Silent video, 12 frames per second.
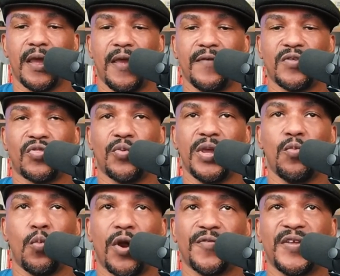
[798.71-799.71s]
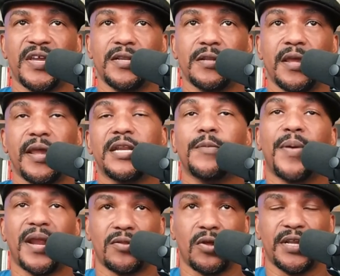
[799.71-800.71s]
is the suite worth it?
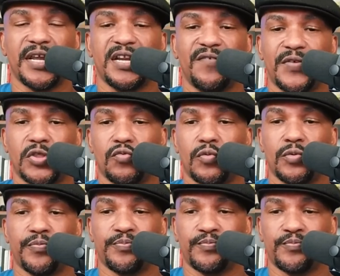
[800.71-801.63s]
Depends on the individual.